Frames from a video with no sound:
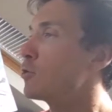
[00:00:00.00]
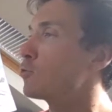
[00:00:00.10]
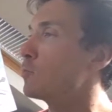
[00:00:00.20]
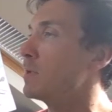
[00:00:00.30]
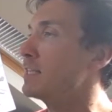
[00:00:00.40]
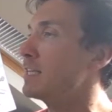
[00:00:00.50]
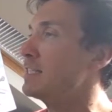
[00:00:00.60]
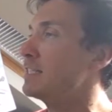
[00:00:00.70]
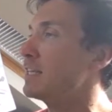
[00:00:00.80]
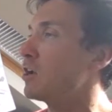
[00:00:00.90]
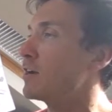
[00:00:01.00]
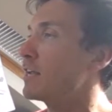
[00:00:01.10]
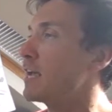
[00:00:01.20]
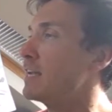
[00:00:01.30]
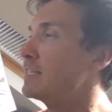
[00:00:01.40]
through blizzards and
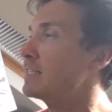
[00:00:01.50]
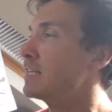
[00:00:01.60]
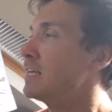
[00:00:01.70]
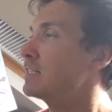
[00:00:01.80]
hurricanes,